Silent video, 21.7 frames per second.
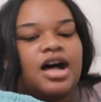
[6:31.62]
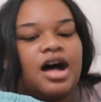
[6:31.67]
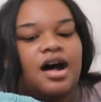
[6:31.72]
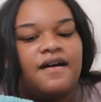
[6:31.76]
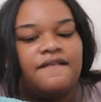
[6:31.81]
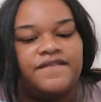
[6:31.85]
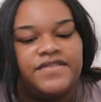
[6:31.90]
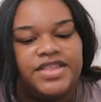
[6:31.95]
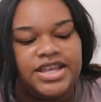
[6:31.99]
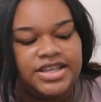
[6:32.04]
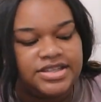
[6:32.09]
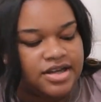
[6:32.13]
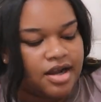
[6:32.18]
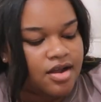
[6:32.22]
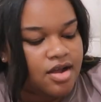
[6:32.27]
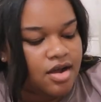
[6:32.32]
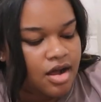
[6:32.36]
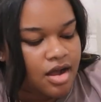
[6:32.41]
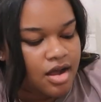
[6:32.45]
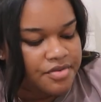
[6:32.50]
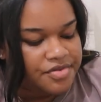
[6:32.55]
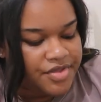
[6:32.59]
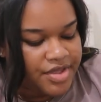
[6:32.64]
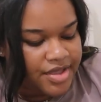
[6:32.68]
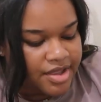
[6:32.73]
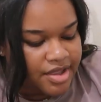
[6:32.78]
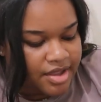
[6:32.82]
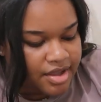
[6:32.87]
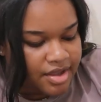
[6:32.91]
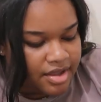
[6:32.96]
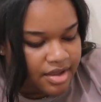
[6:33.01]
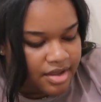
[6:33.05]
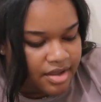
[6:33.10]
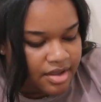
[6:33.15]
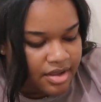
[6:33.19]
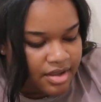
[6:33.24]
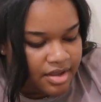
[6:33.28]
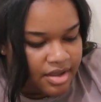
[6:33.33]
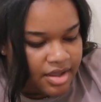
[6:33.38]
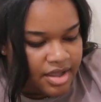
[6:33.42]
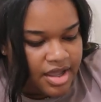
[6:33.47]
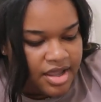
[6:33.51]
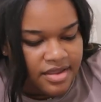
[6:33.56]
off, these are called the,
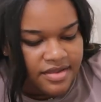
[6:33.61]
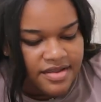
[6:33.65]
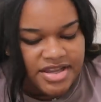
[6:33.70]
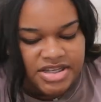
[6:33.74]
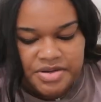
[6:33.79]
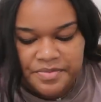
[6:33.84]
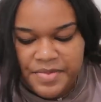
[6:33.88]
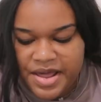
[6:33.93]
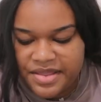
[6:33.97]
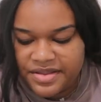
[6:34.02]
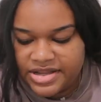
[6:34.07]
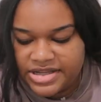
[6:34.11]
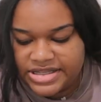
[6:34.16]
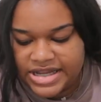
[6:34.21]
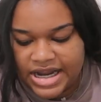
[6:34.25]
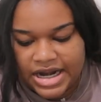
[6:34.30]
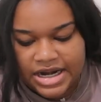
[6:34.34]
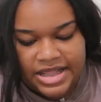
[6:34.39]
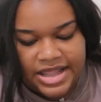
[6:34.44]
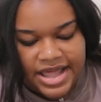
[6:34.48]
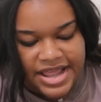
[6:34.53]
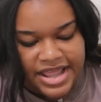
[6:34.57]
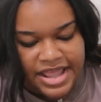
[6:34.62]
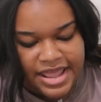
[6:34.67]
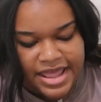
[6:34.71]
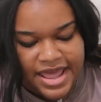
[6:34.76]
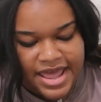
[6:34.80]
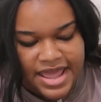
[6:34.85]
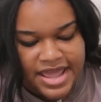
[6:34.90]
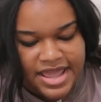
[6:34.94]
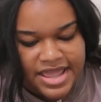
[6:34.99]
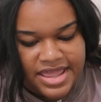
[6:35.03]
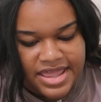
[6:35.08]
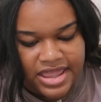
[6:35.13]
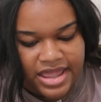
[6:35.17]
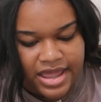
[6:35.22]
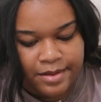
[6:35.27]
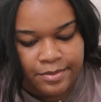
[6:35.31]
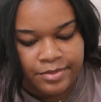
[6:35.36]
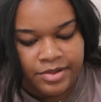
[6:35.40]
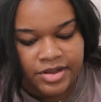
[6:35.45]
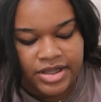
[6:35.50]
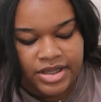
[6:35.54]
these are by the designer like Kay
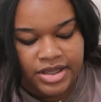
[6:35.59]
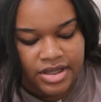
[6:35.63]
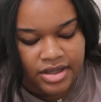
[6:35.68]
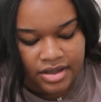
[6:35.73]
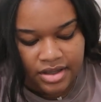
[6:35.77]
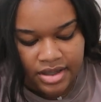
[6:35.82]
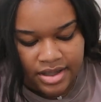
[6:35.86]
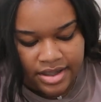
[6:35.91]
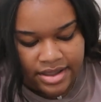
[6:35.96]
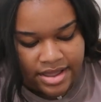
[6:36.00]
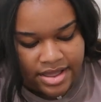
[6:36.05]
Kepling.